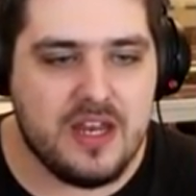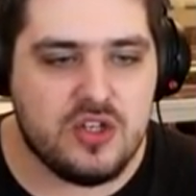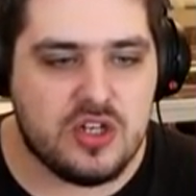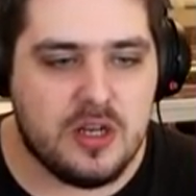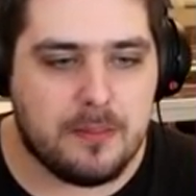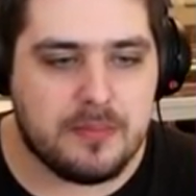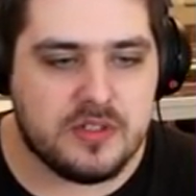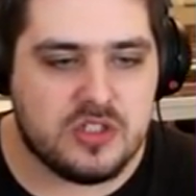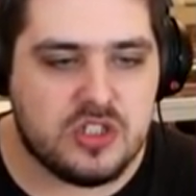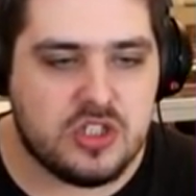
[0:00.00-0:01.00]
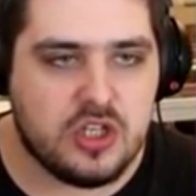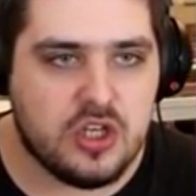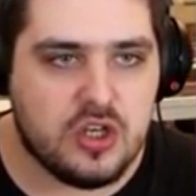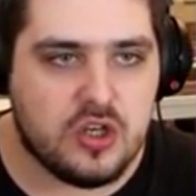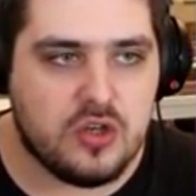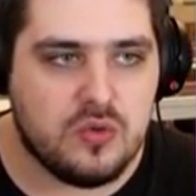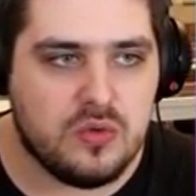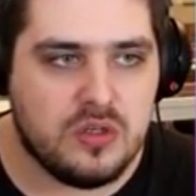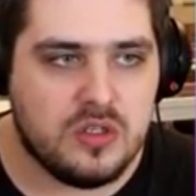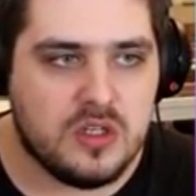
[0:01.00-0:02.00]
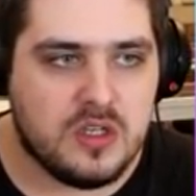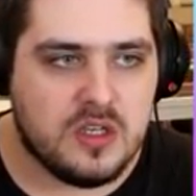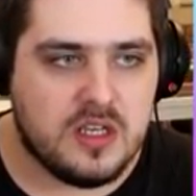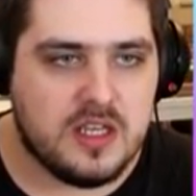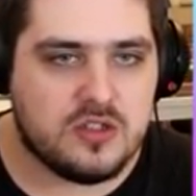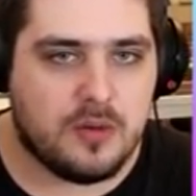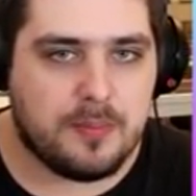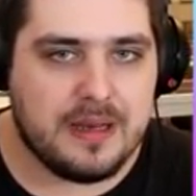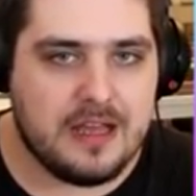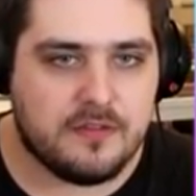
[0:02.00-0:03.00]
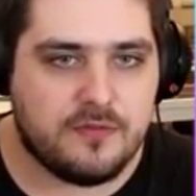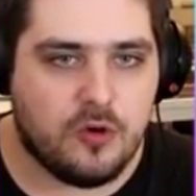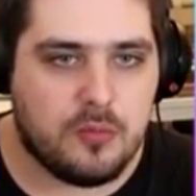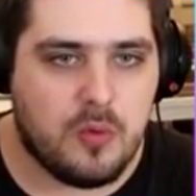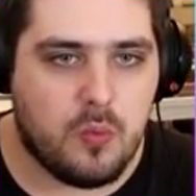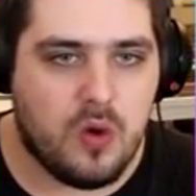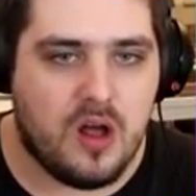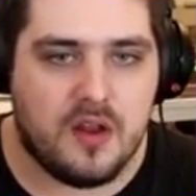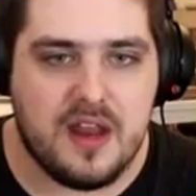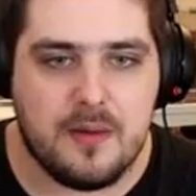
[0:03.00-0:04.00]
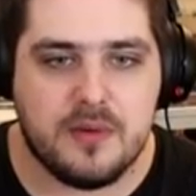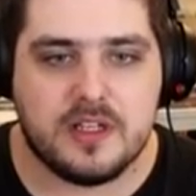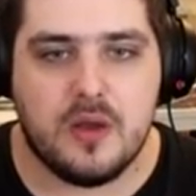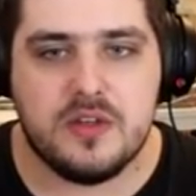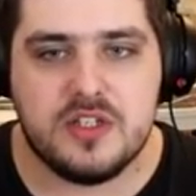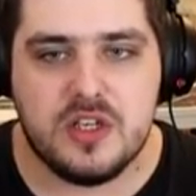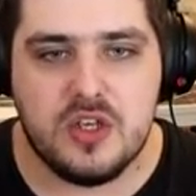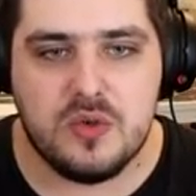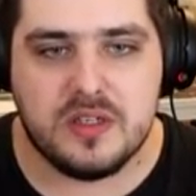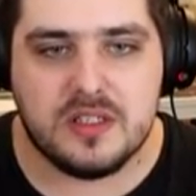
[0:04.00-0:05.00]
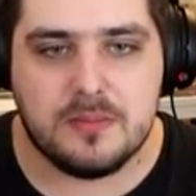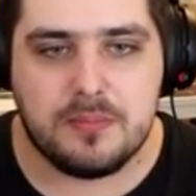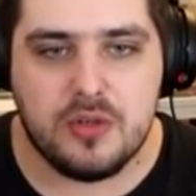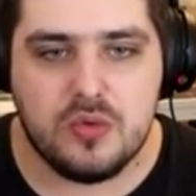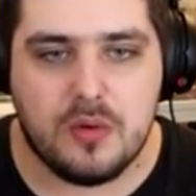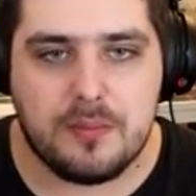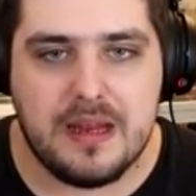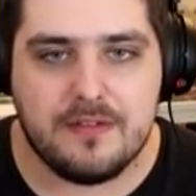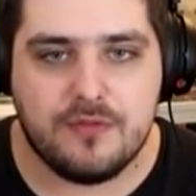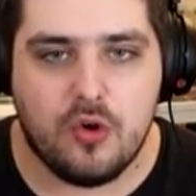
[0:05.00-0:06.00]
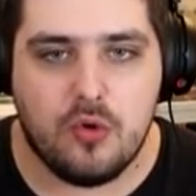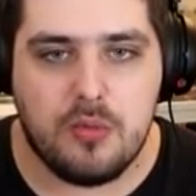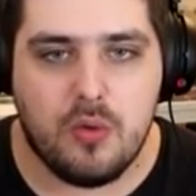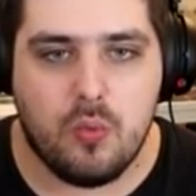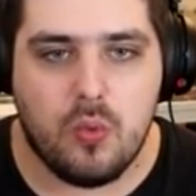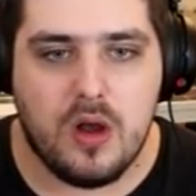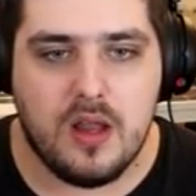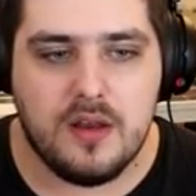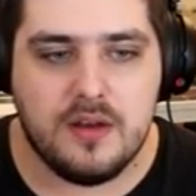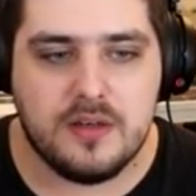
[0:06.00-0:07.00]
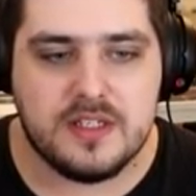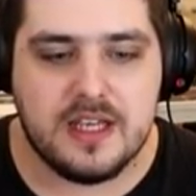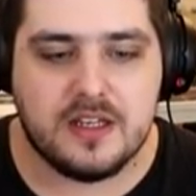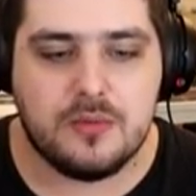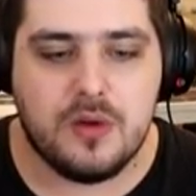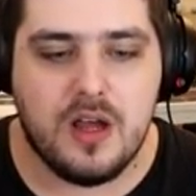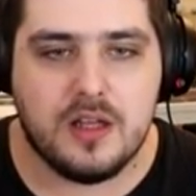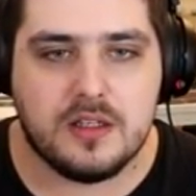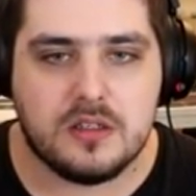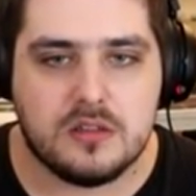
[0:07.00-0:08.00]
engine number two is on platform one, and we're going to put you on platform one. Is that going to work?